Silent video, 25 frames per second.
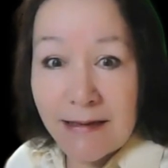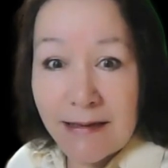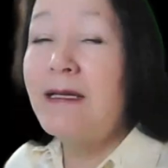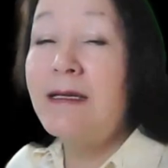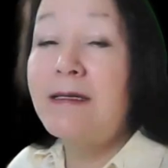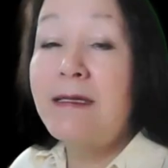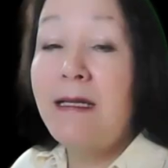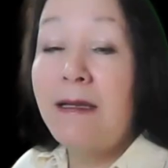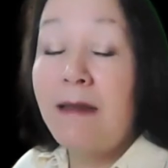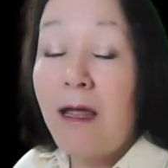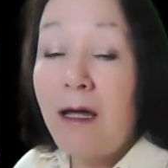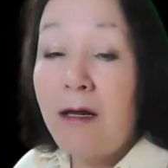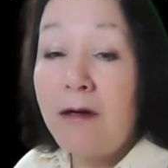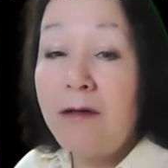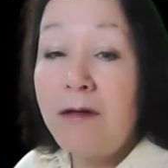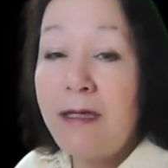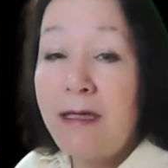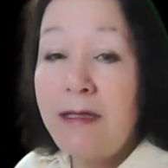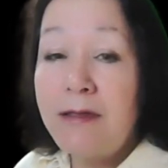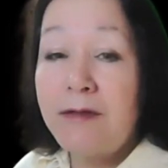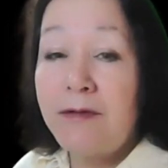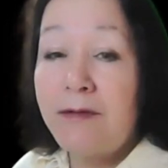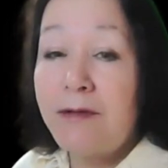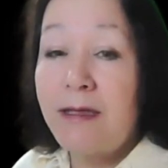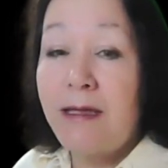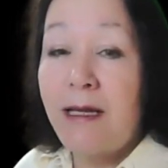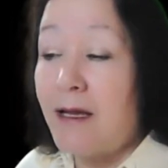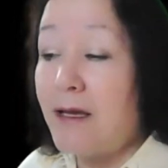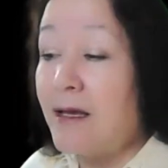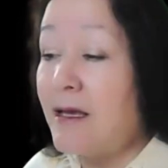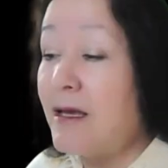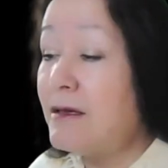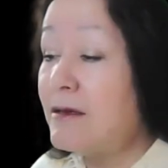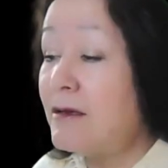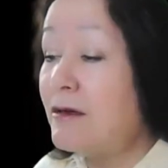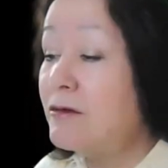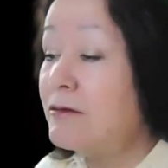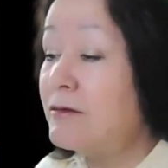There's a lot of history I
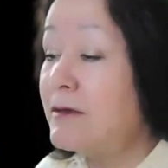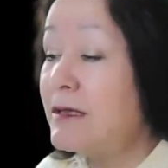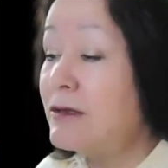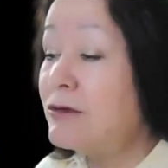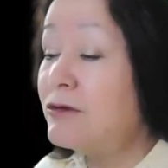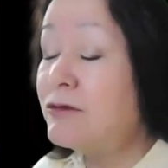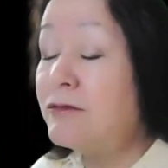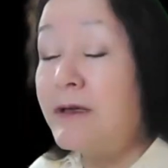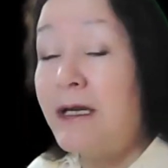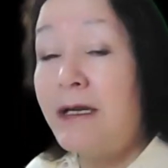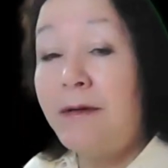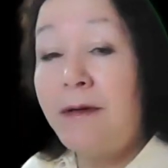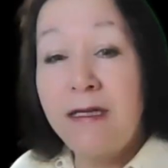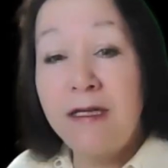can't go into here.